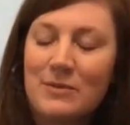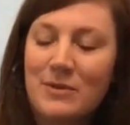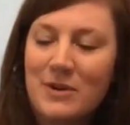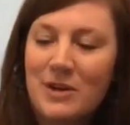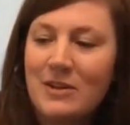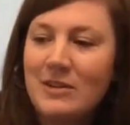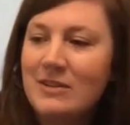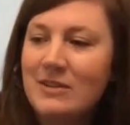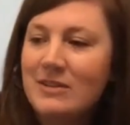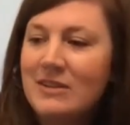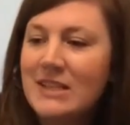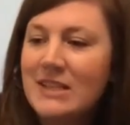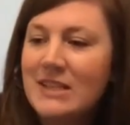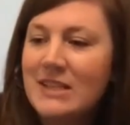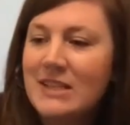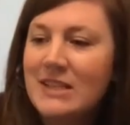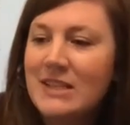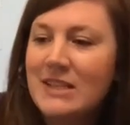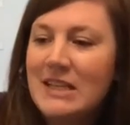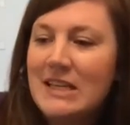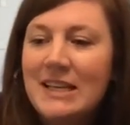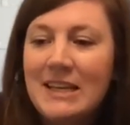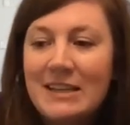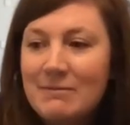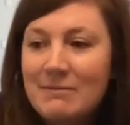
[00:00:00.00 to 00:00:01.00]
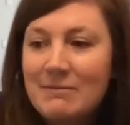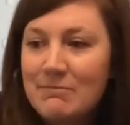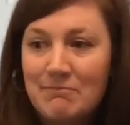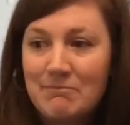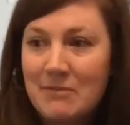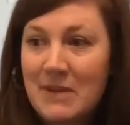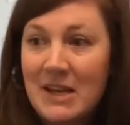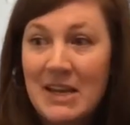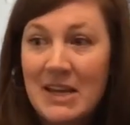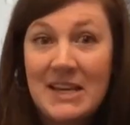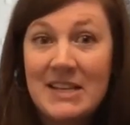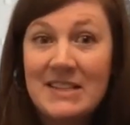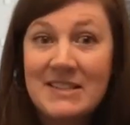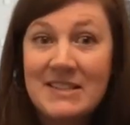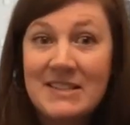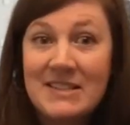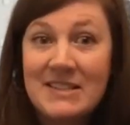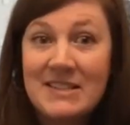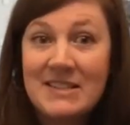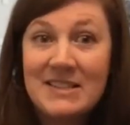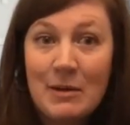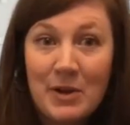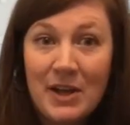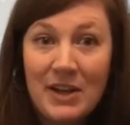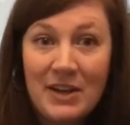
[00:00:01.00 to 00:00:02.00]
He said, well, he's
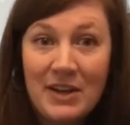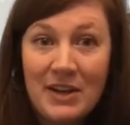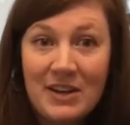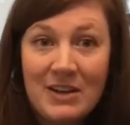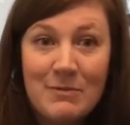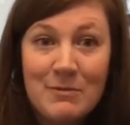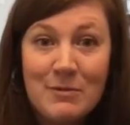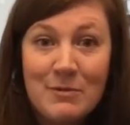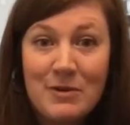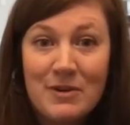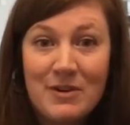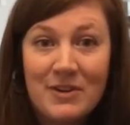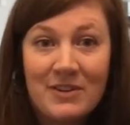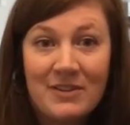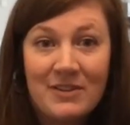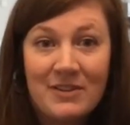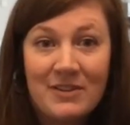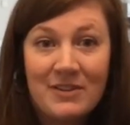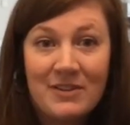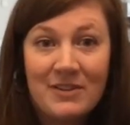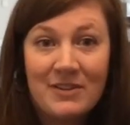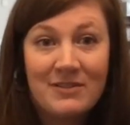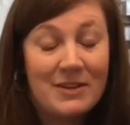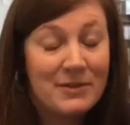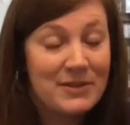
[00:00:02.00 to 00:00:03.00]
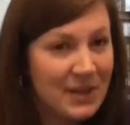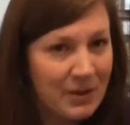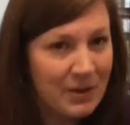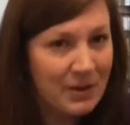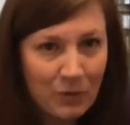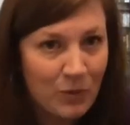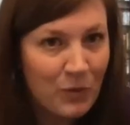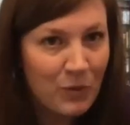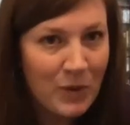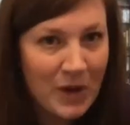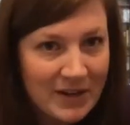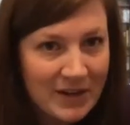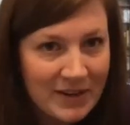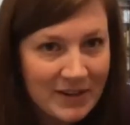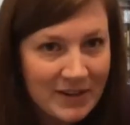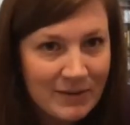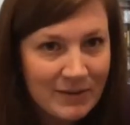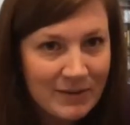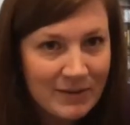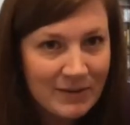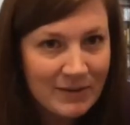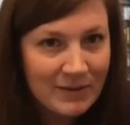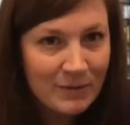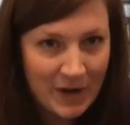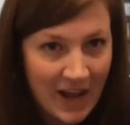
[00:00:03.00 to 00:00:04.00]
not blind anymore. And they was like, well,
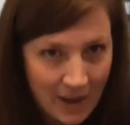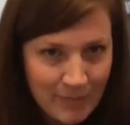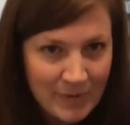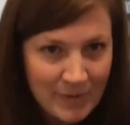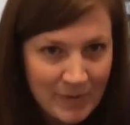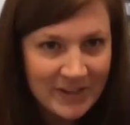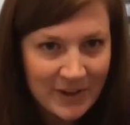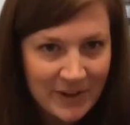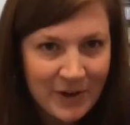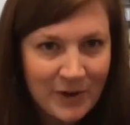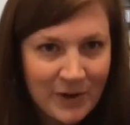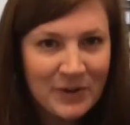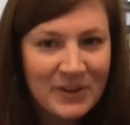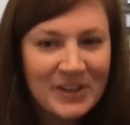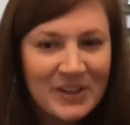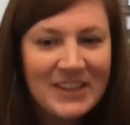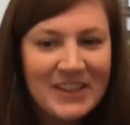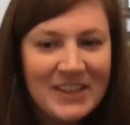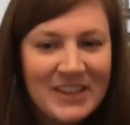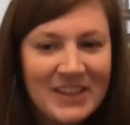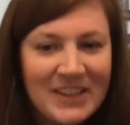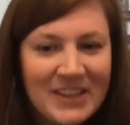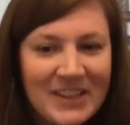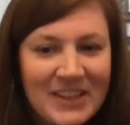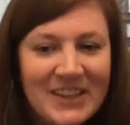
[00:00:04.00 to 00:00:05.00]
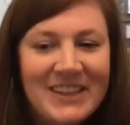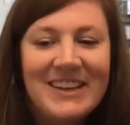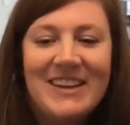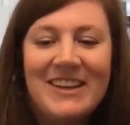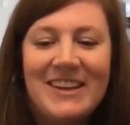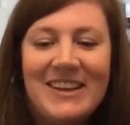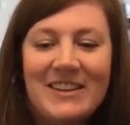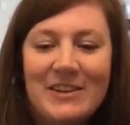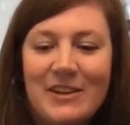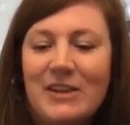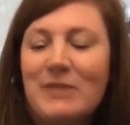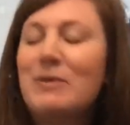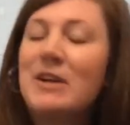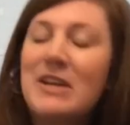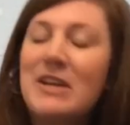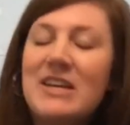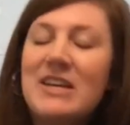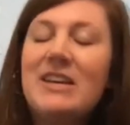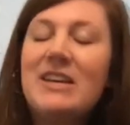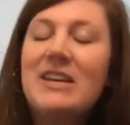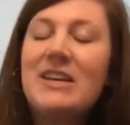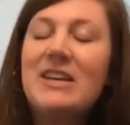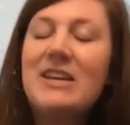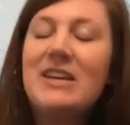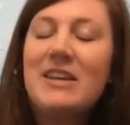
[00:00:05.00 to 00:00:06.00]
what happened though? And they're like,
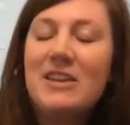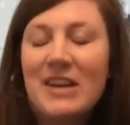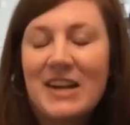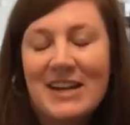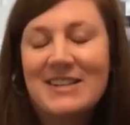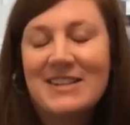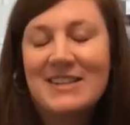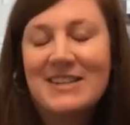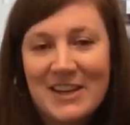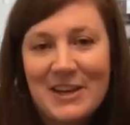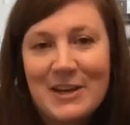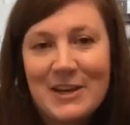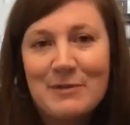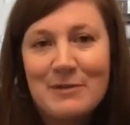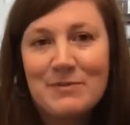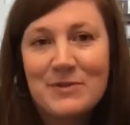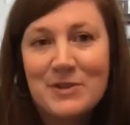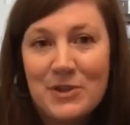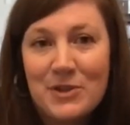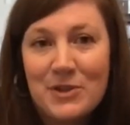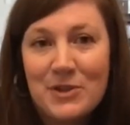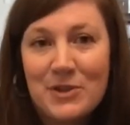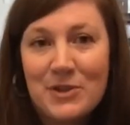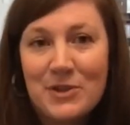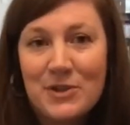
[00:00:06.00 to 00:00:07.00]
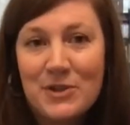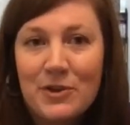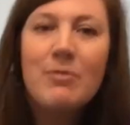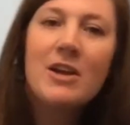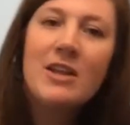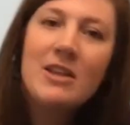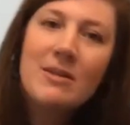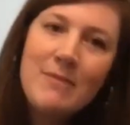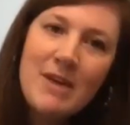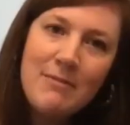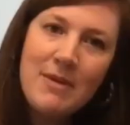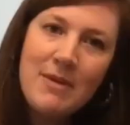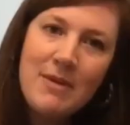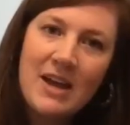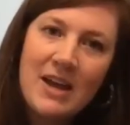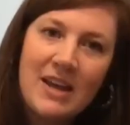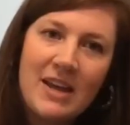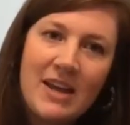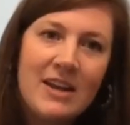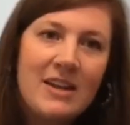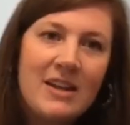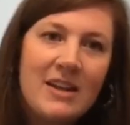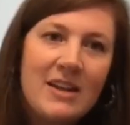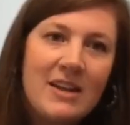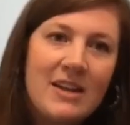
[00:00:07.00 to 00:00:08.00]
well, you can ask him. So they bring the man
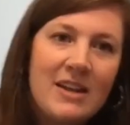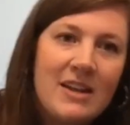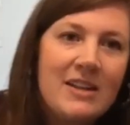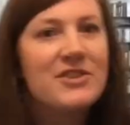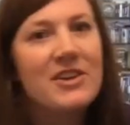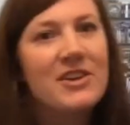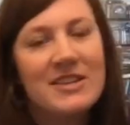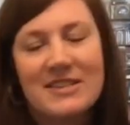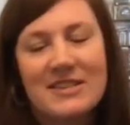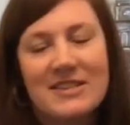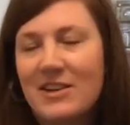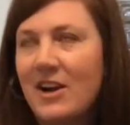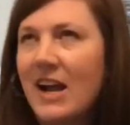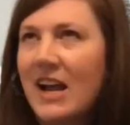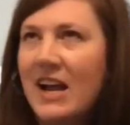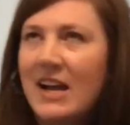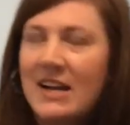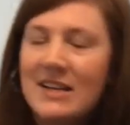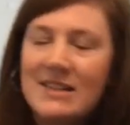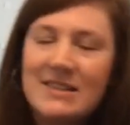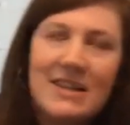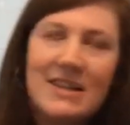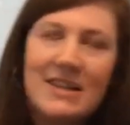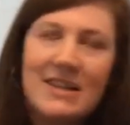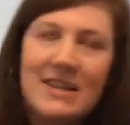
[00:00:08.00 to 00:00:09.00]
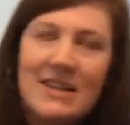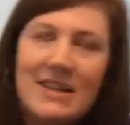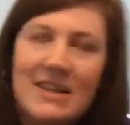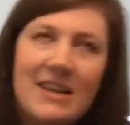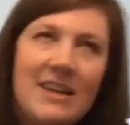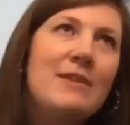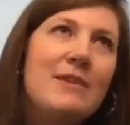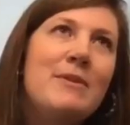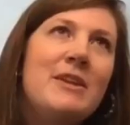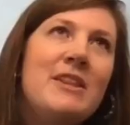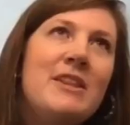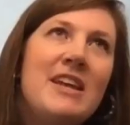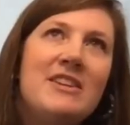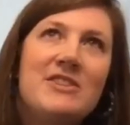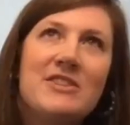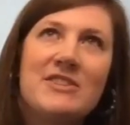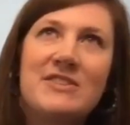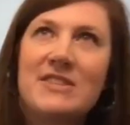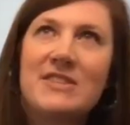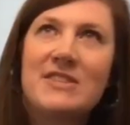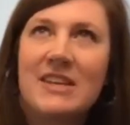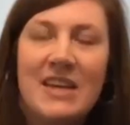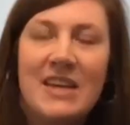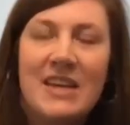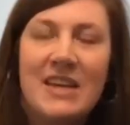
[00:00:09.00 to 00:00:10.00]
back in and there's all this, they're asking him and they
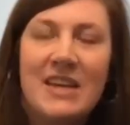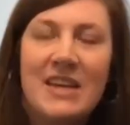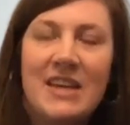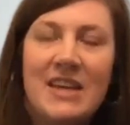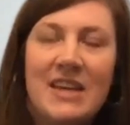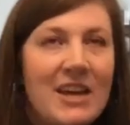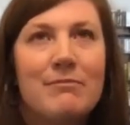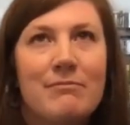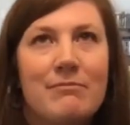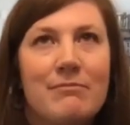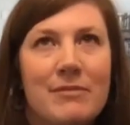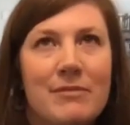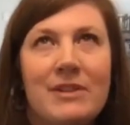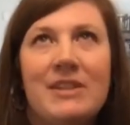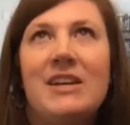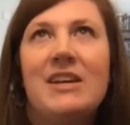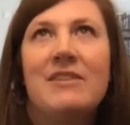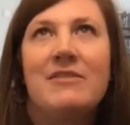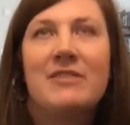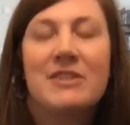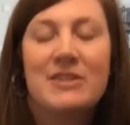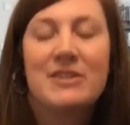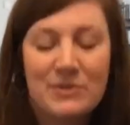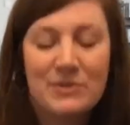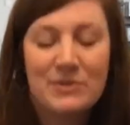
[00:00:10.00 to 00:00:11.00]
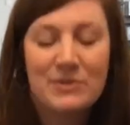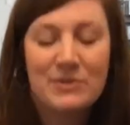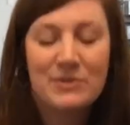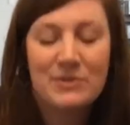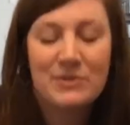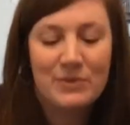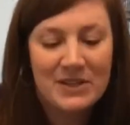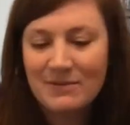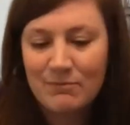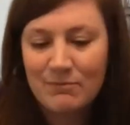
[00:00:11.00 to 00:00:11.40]
just can't believe that's